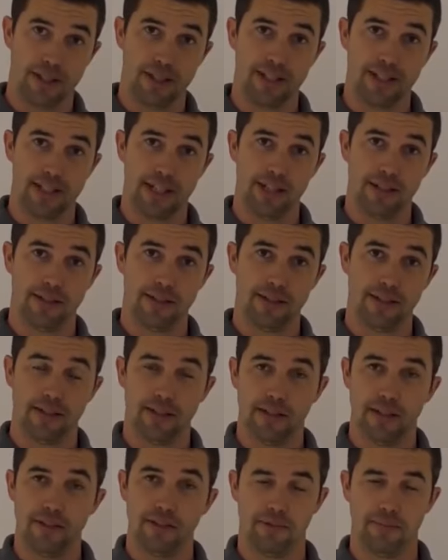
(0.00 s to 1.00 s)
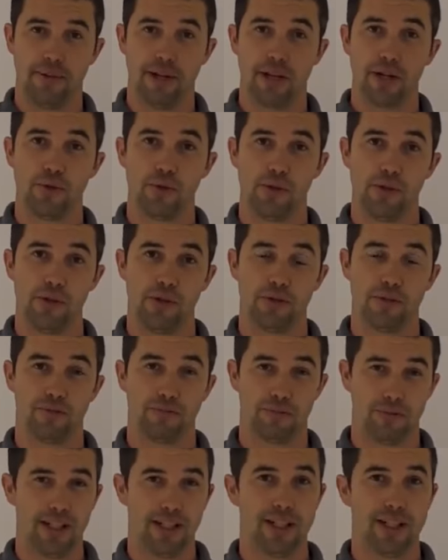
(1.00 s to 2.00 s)
the dent to make sure you
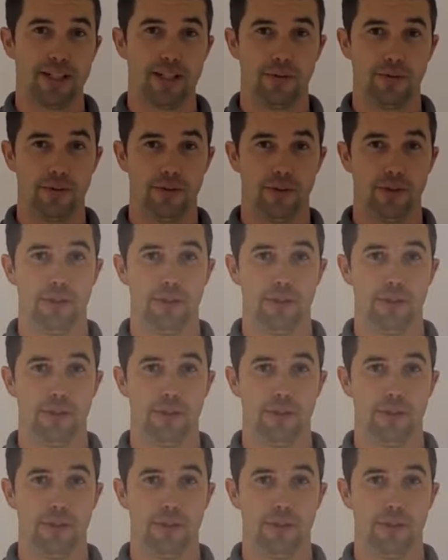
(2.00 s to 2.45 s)
can really see what